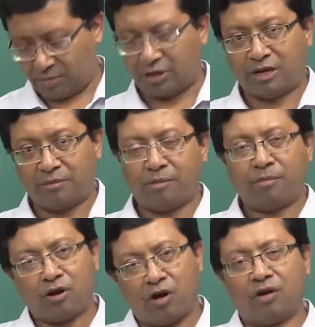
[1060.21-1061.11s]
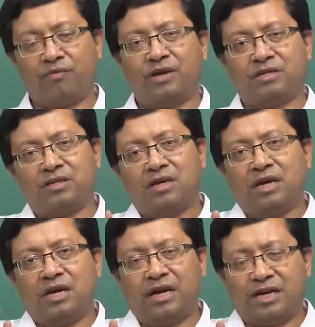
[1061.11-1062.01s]
But remember, always
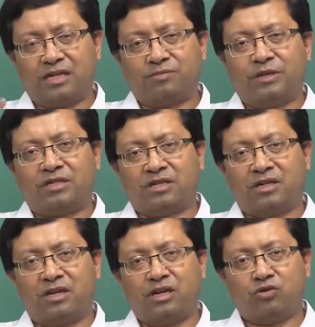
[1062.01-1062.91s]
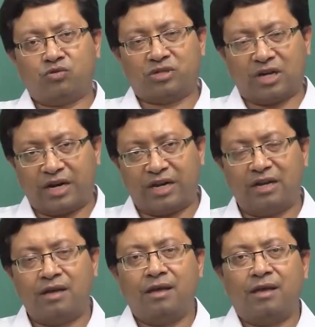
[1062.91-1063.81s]
it is basically to study